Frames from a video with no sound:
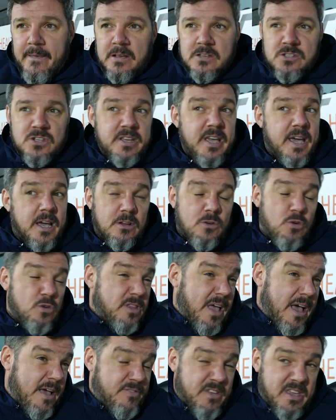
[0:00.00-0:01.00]
So, yeah,
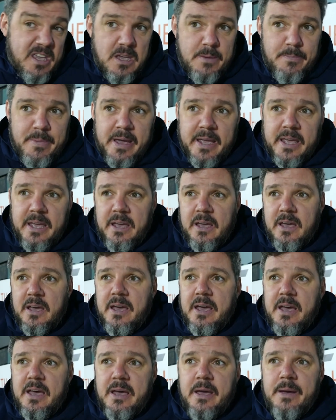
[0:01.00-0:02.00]
good to have Kieran back.
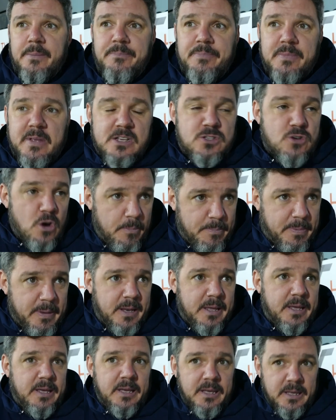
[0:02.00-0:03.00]
He's got
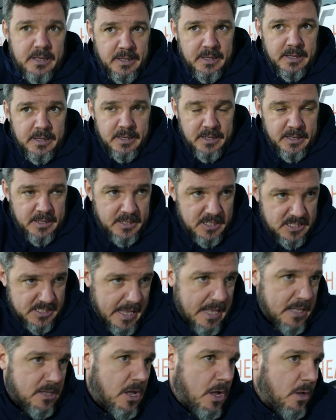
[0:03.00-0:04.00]
ability. He needs
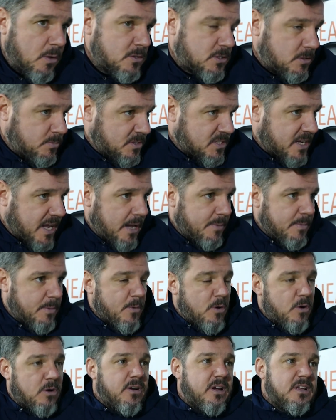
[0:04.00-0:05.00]
to add goals to his game
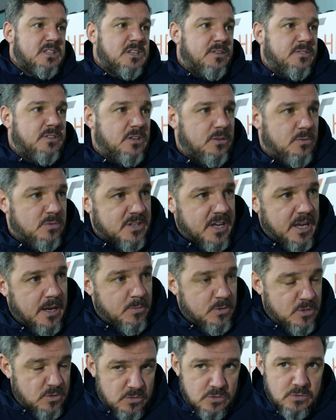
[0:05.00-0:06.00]
and more creativity to his
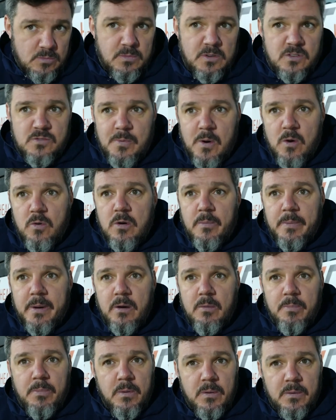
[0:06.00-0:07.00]
game, which is something we spoke
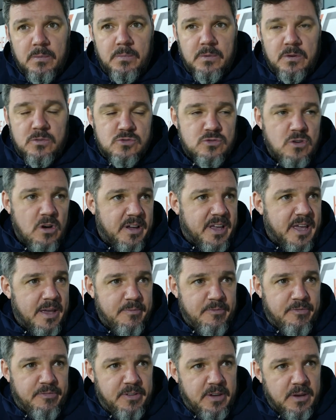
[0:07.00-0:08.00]
about. But we've just got to
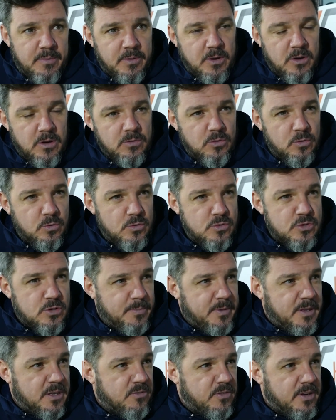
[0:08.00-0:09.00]
get him fit. We've got to nurse
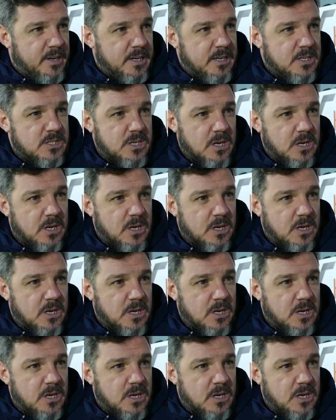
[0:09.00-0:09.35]
him in, really.